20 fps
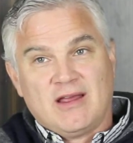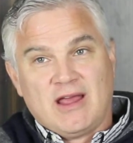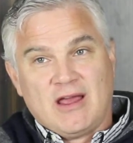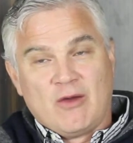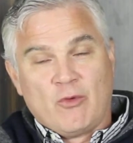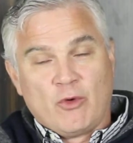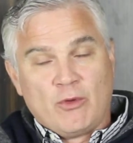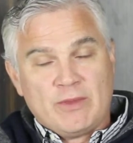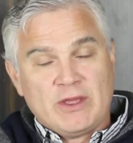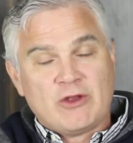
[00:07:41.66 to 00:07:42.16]

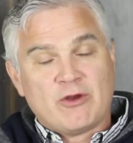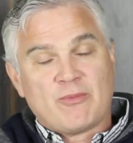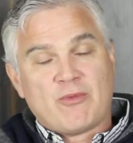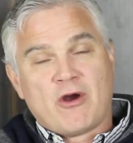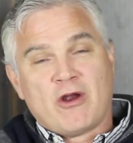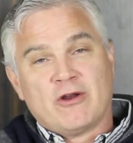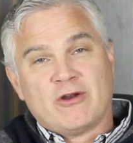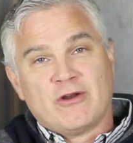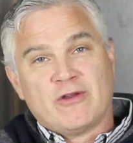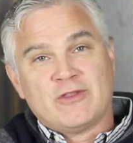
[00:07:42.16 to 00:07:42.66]
We'll be your
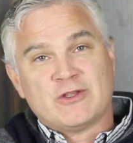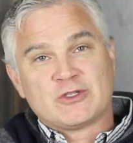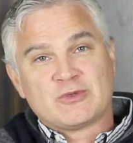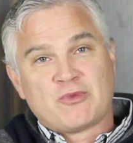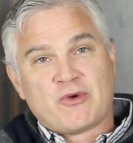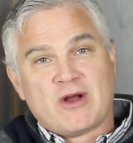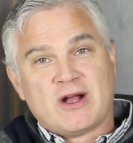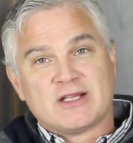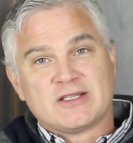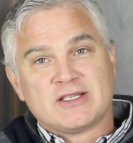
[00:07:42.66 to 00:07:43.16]
partner in this
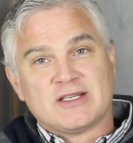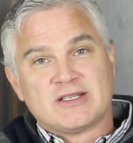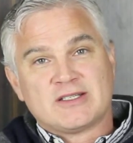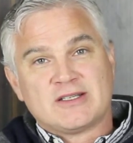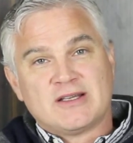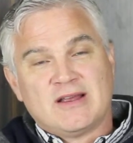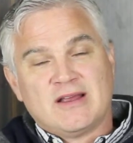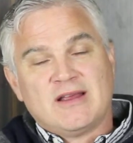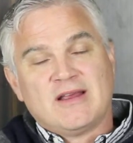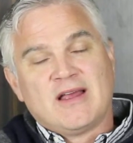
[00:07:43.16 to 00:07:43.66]

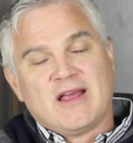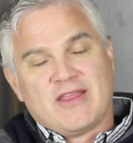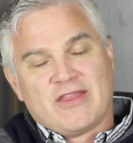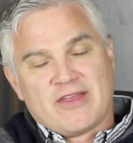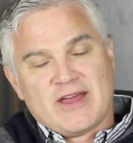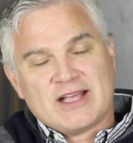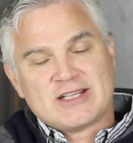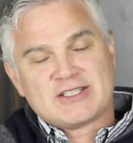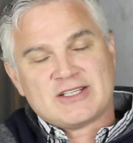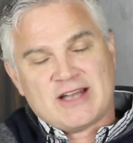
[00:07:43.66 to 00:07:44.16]
process. And
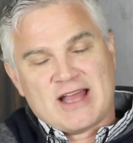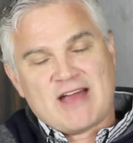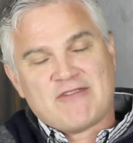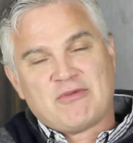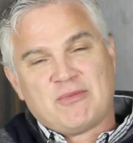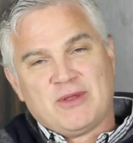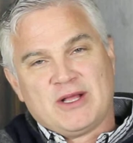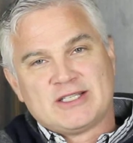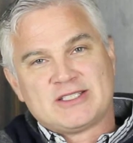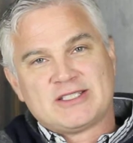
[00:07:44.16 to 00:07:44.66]
thanks and
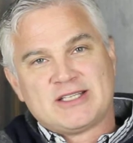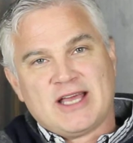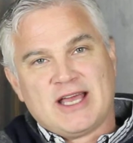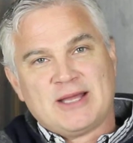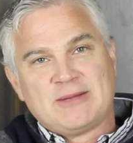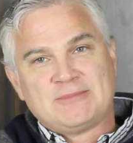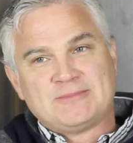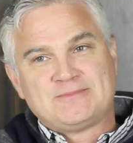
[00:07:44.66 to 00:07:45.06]
have a blessed day.